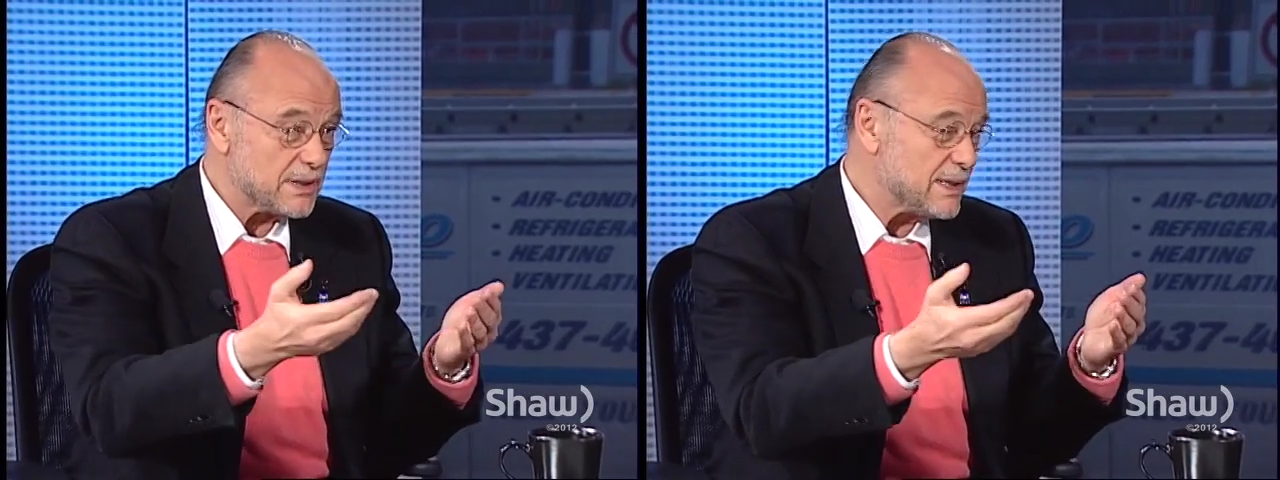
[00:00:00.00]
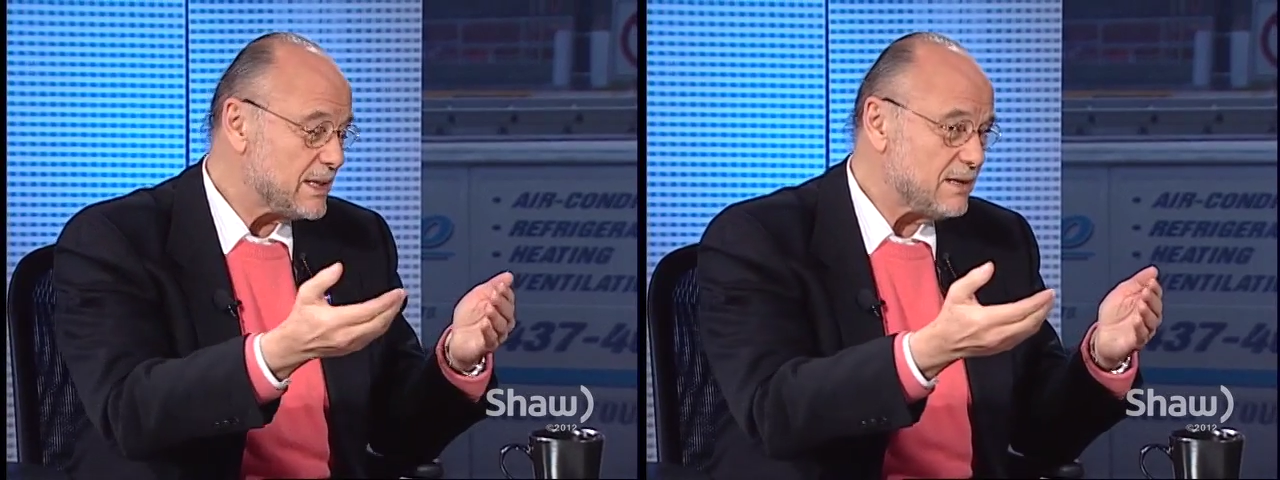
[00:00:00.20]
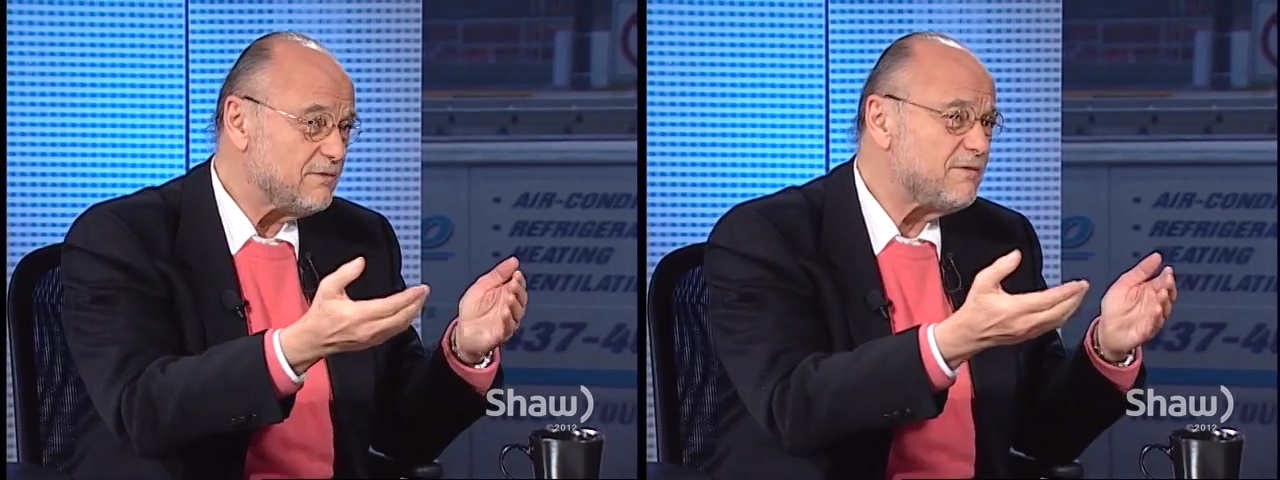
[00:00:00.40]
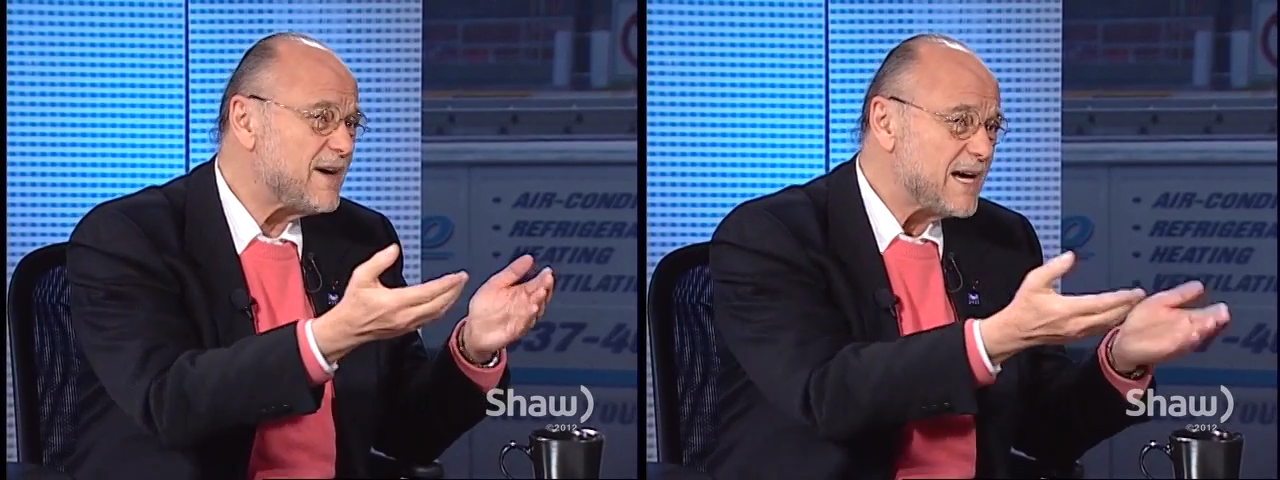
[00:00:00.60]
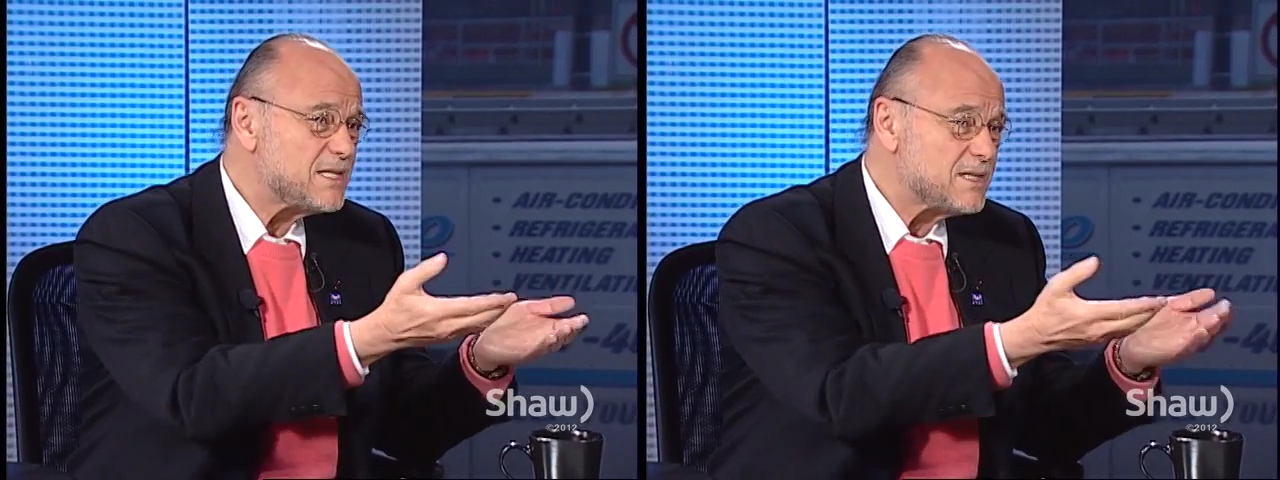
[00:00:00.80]
leave
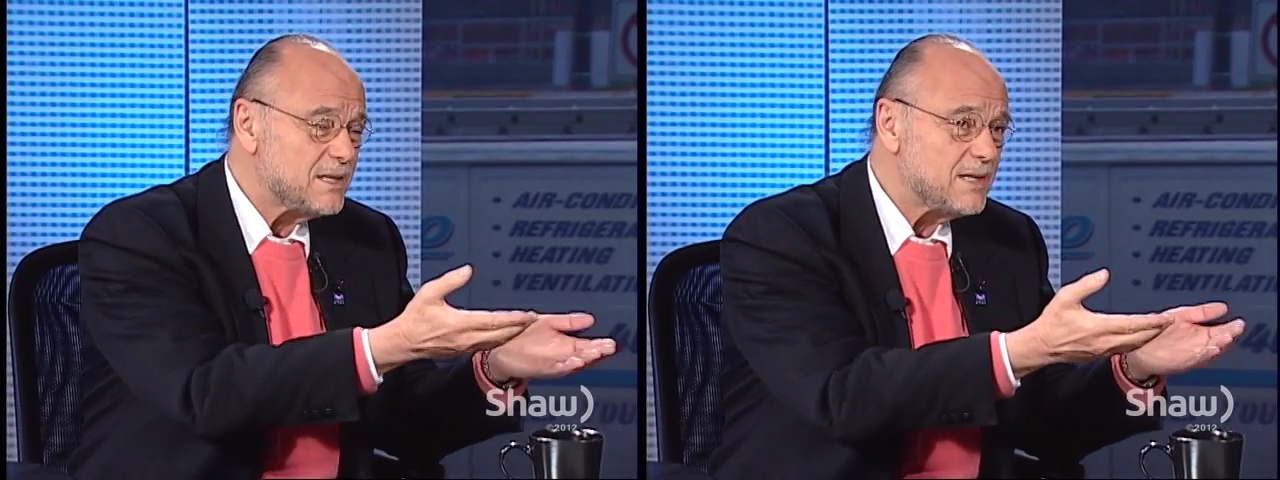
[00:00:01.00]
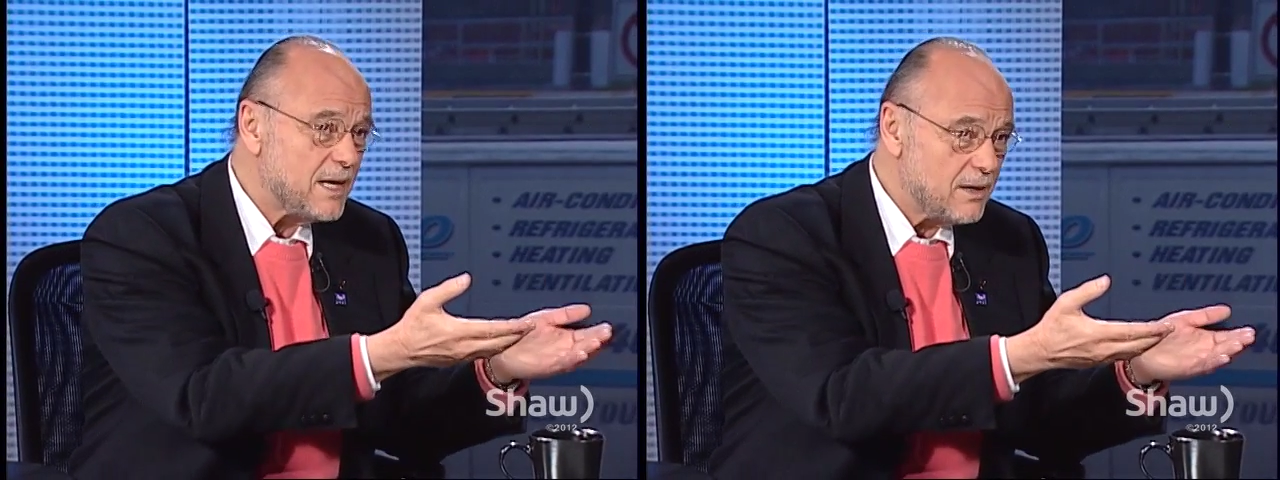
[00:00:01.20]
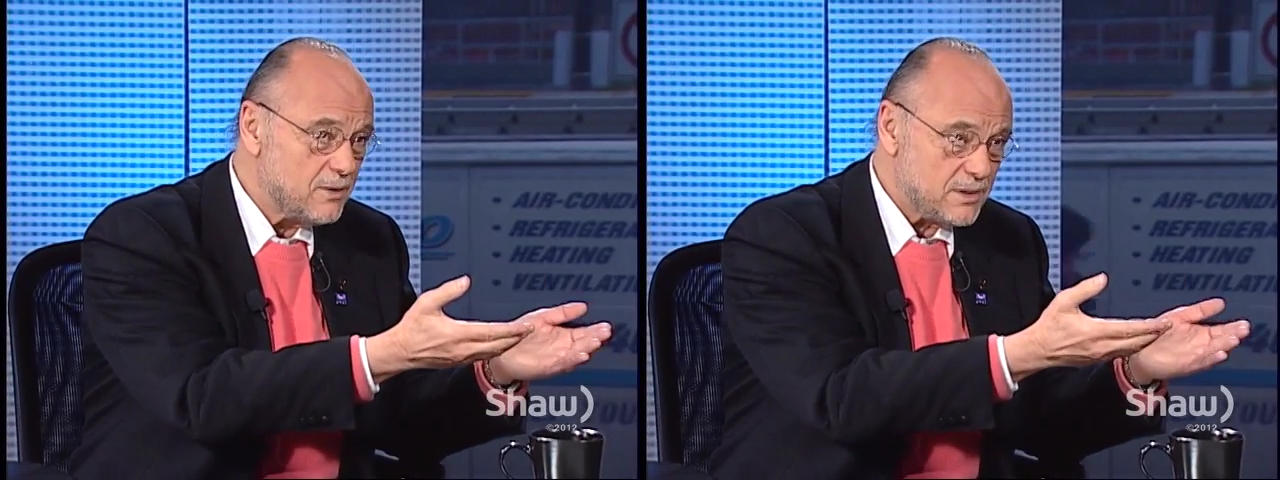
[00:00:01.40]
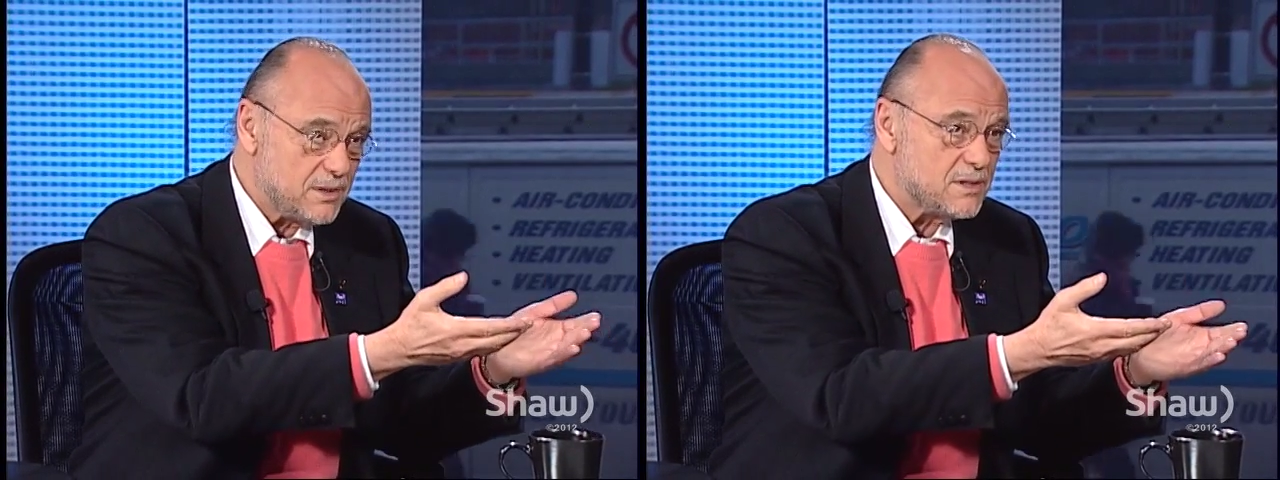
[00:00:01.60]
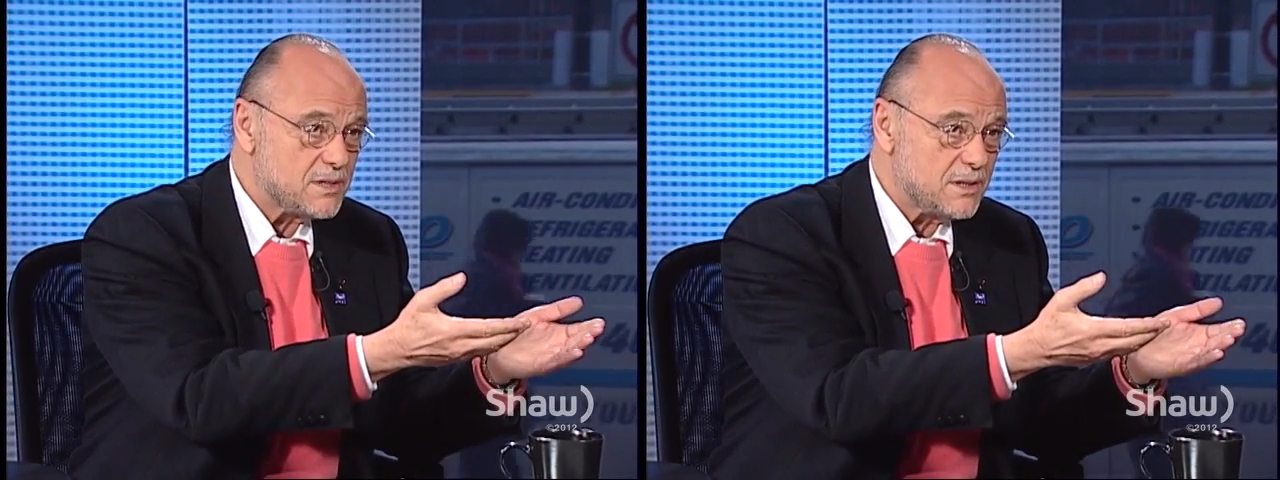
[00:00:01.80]
vast
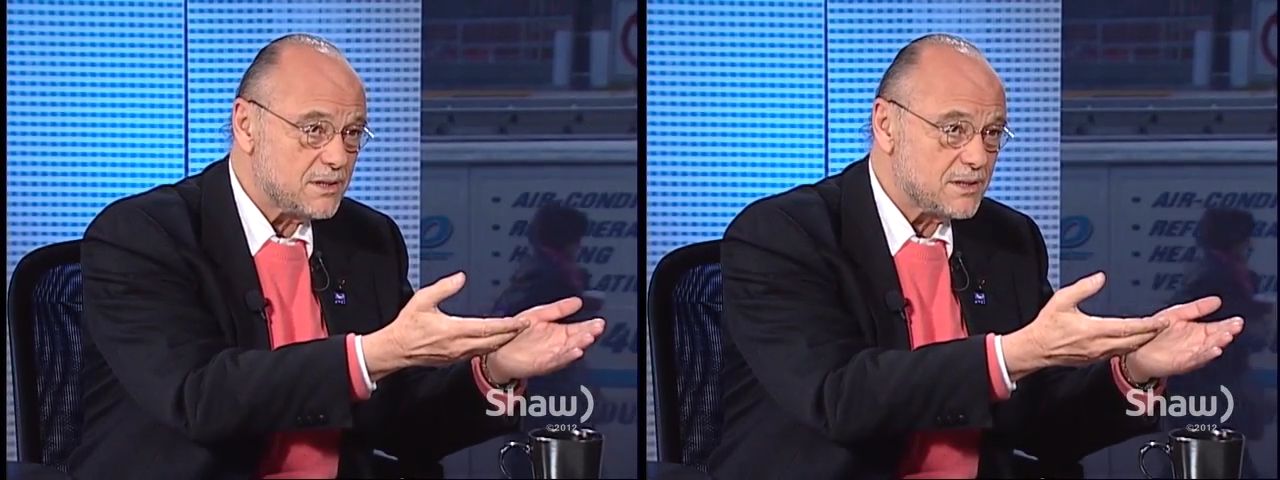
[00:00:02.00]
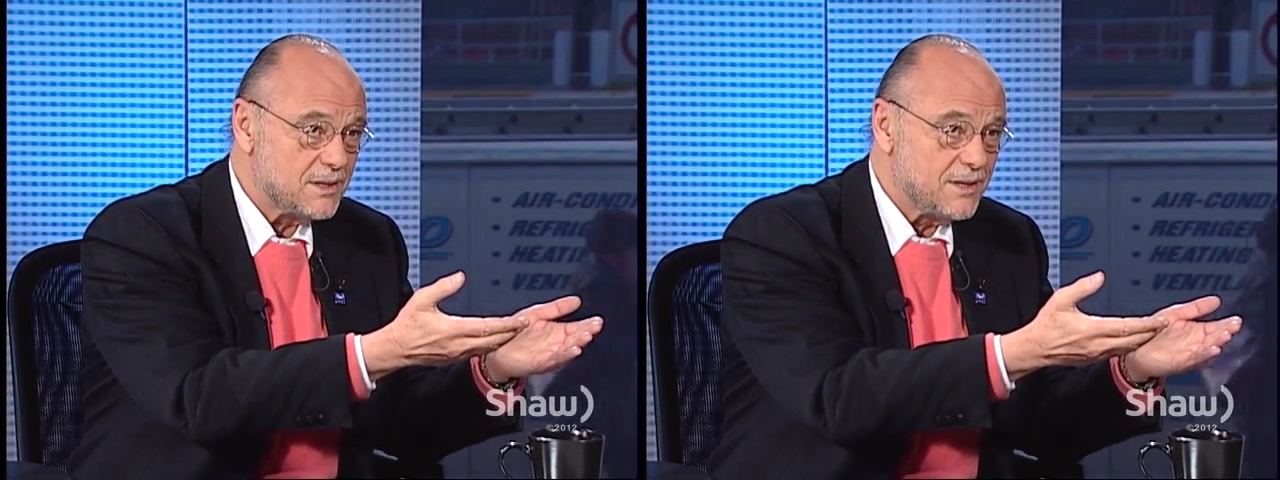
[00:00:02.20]
inheritances